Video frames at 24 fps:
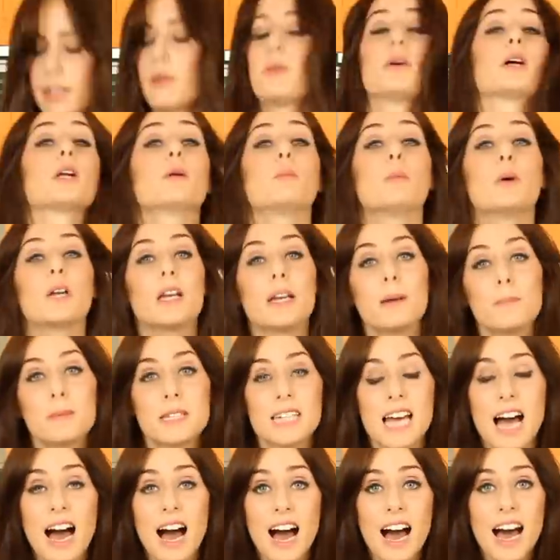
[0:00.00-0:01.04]
Then we're going to put it up to
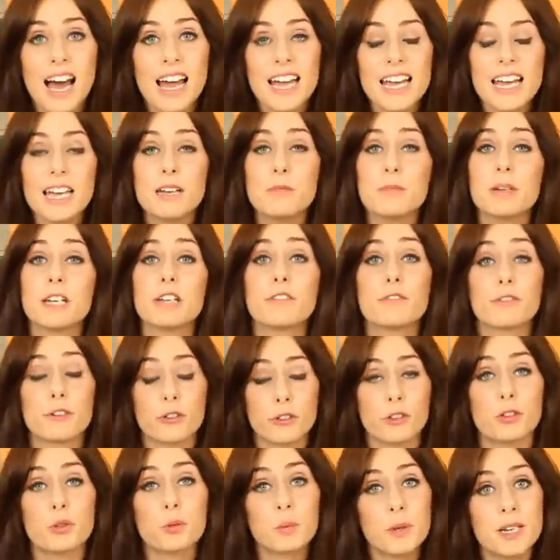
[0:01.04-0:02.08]
high and beat it for
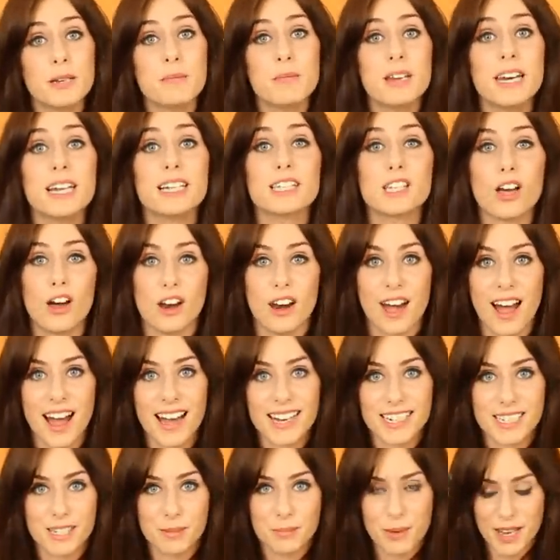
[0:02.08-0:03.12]
three minutes on
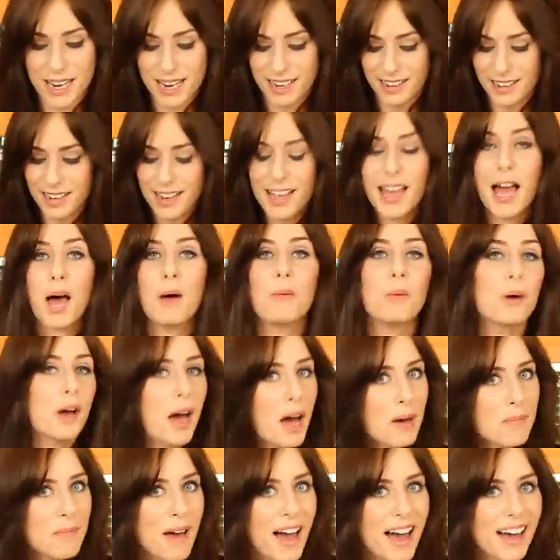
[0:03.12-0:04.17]
high speed. And we'll
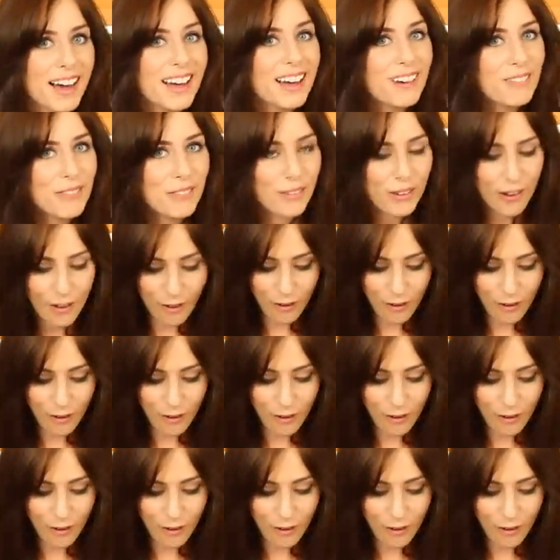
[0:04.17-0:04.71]
come back when we're